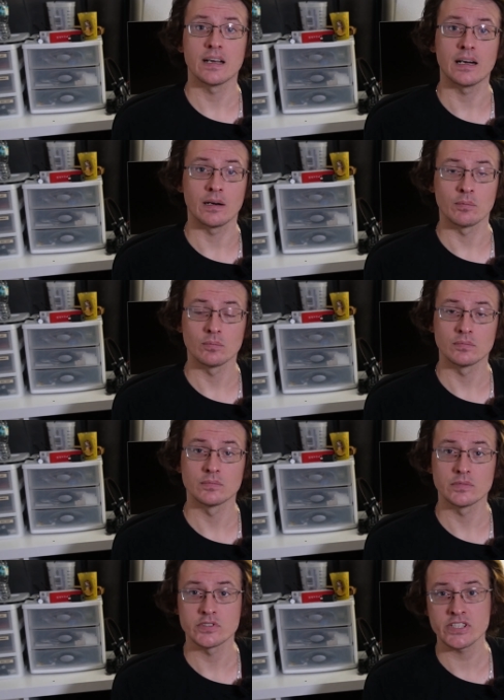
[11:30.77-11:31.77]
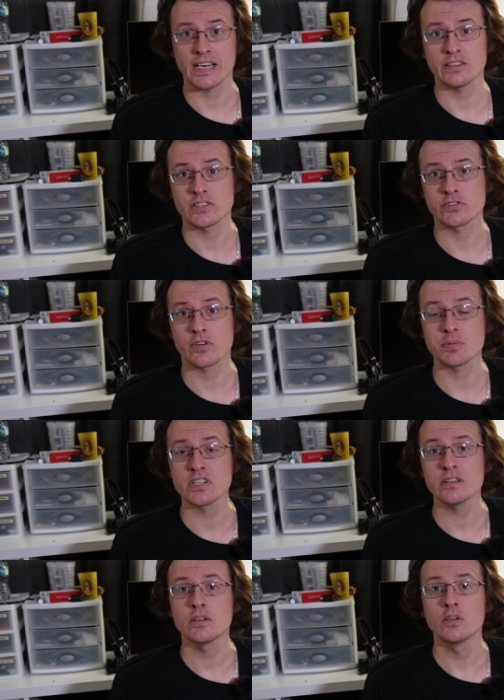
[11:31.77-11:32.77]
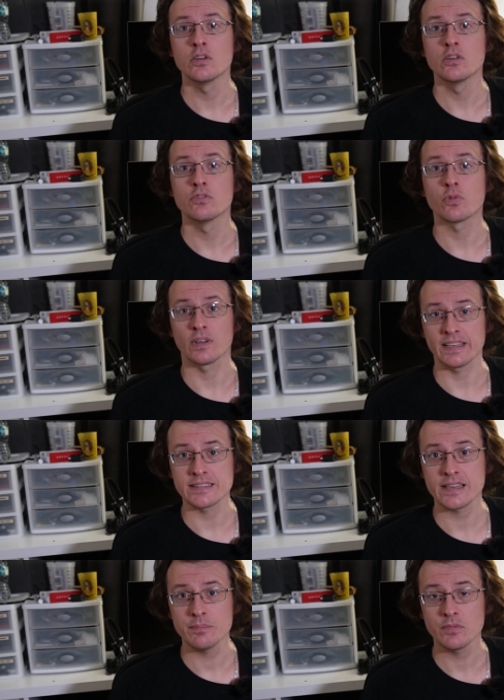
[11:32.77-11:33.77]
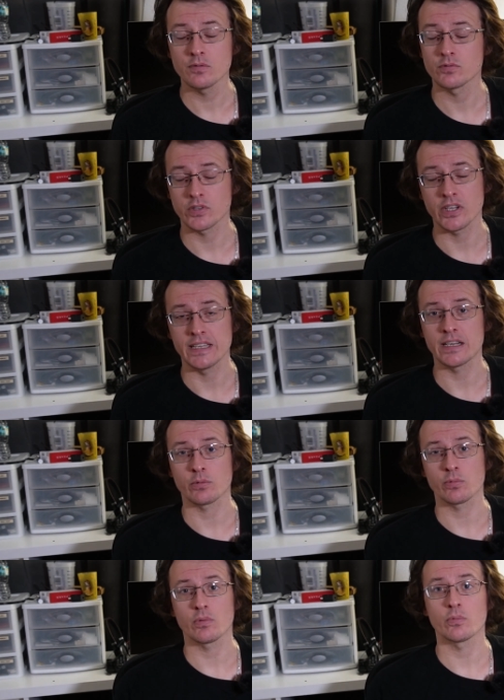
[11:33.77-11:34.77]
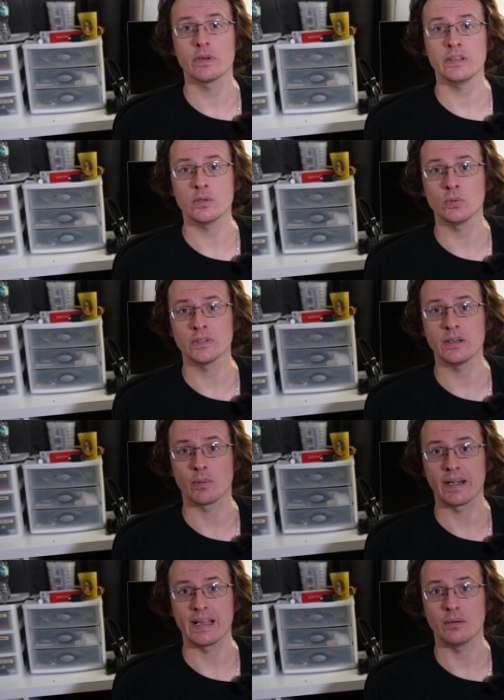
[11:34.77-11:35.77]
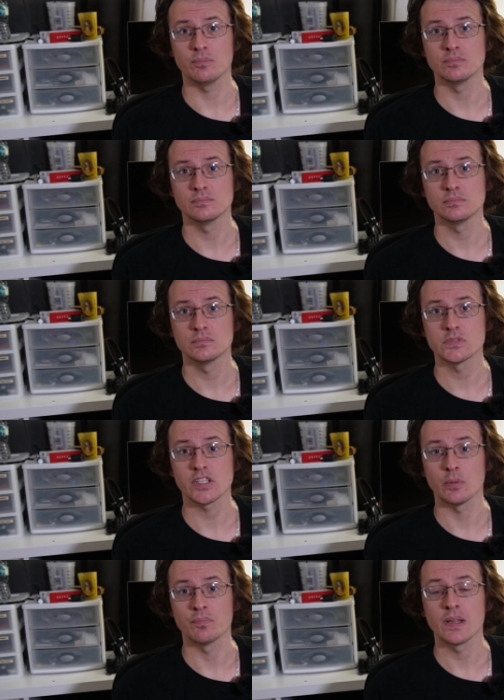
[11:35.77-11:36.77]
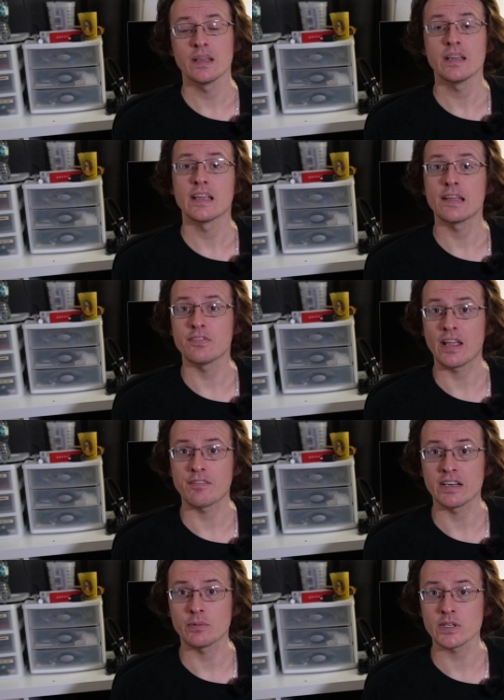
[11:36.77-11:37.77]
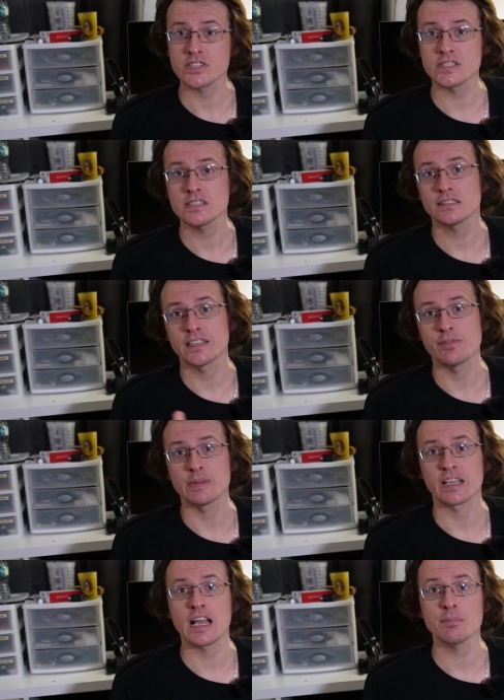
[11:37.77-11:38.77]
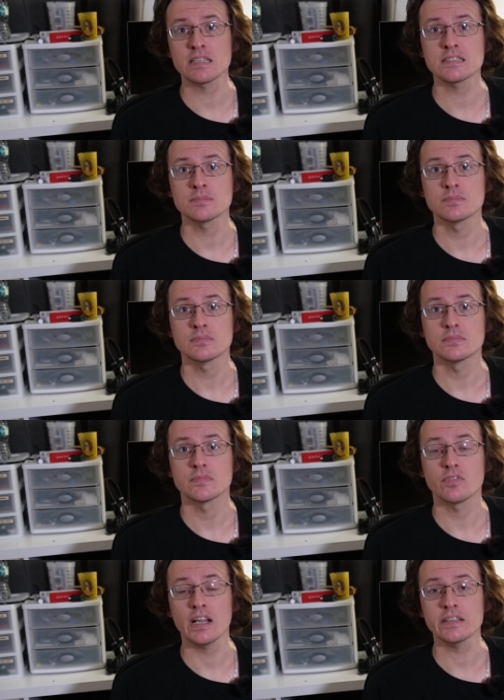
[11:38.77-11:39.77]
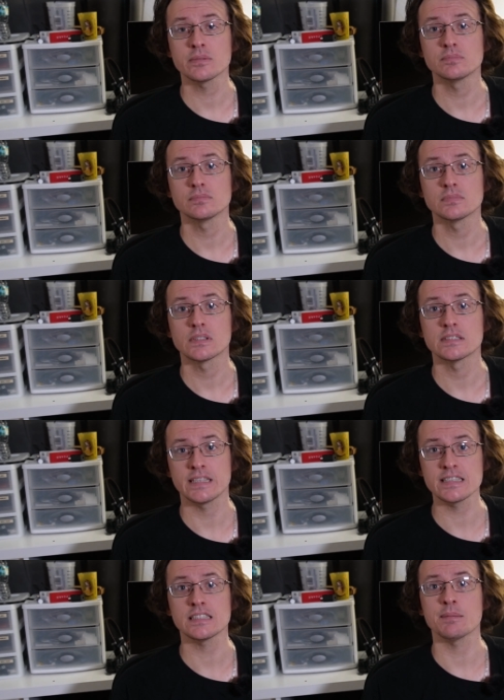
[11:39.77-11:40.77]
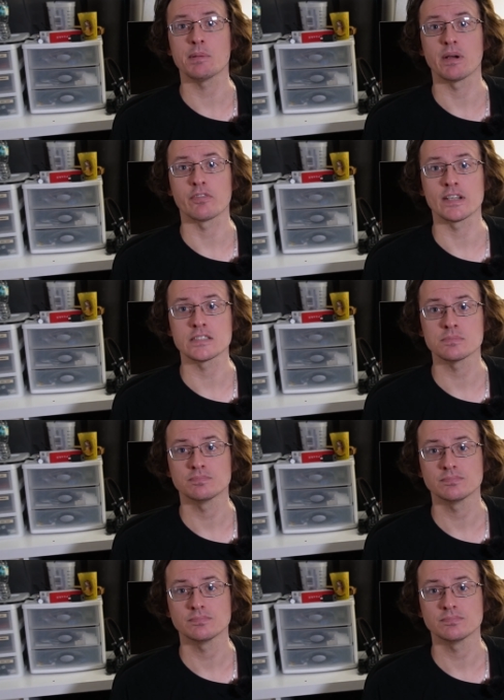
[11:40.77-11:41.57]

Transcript: Uh, check out the description for a link to them so you can get a really cool deal right now. So if you have any questions, leave them in the comments. If not, stay sleepy, my friends.